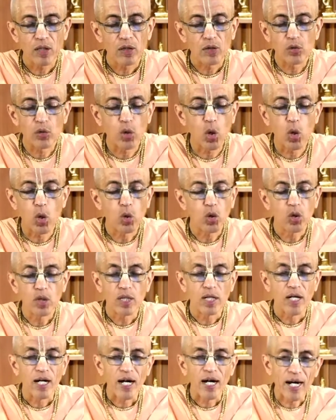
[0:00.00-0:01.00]

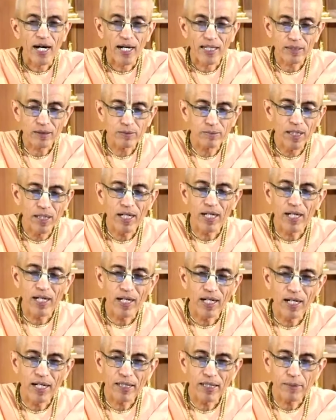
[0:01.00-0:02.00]
No, Atma
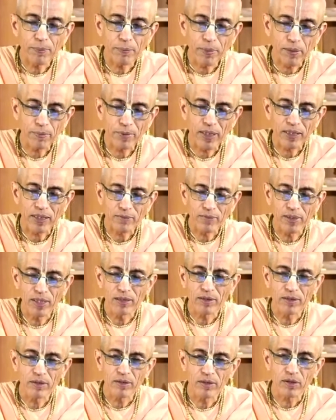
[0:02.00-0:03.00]
and
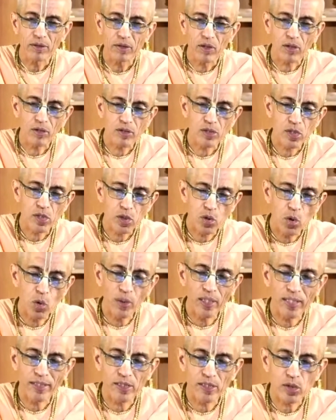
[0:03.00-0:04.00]
Paramatma or the
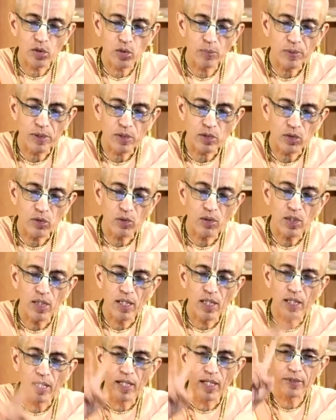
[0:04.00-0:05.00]
soul and the super soul
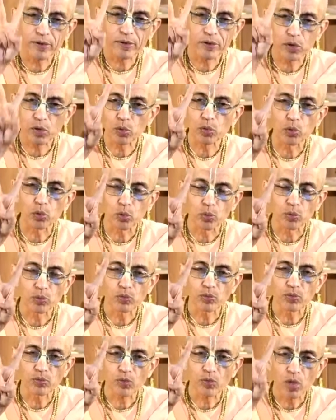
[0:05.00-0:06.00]
are two.
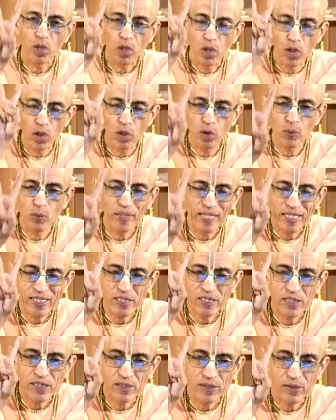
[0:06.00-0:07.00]

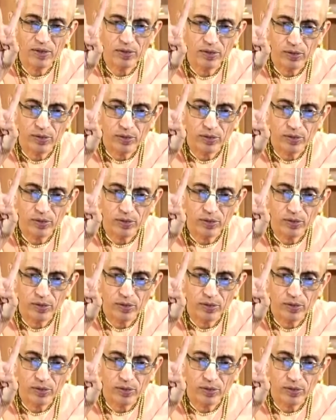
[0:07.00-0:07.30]
Always